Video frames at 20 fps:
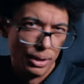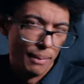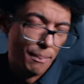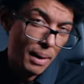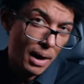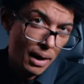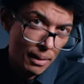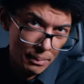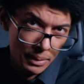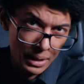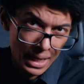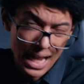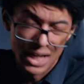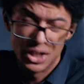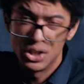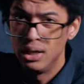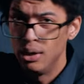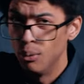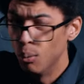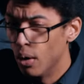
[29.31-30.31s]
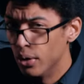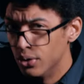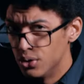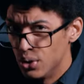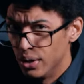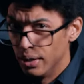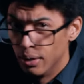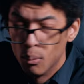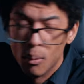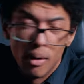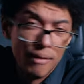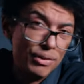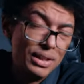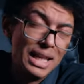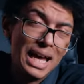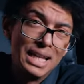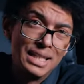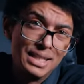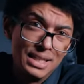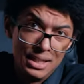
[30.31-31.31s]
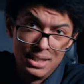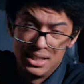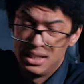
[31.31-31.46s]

department are actually wondering whether that's a